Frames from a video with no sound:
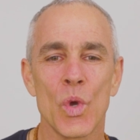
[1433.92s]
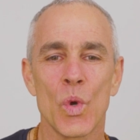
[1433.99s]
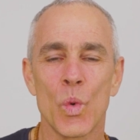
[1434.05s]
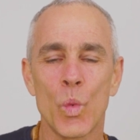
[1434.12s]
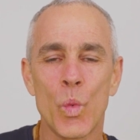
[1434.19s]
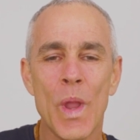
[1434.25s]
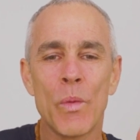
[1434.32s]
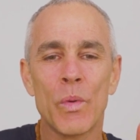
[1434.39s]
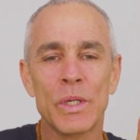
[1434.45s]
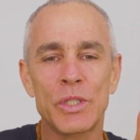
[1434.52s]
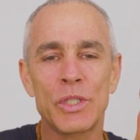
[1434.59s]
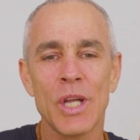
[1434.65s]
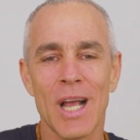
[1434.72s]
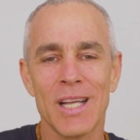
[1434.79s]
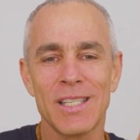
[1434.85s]
We were
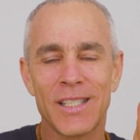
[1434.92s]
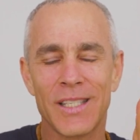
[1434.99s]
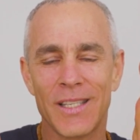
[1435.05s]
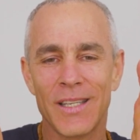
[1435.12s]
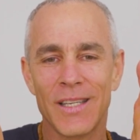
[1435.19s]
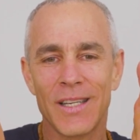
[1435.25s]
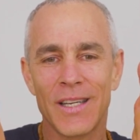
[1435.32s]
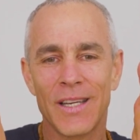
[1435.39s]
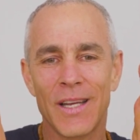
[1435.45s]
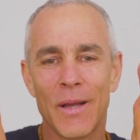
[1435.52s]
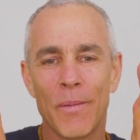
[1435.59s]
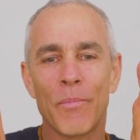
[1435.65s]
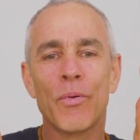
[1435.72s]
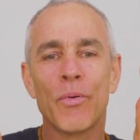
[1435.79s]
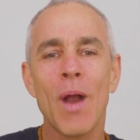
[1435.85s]
just
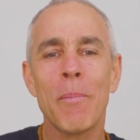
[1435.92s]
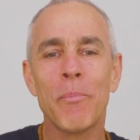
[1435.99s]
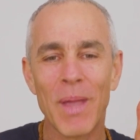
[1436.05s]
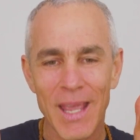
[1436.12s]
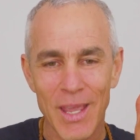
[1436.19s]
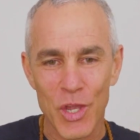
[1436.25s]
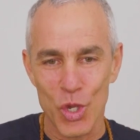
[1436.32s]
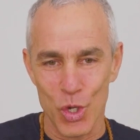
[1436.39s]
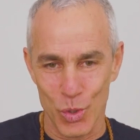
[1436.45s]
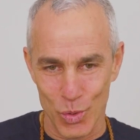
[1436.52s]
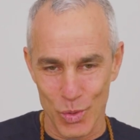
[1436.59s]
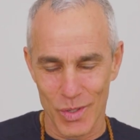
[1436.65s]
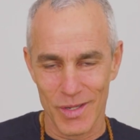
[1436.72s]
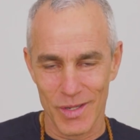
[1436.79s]
prepping you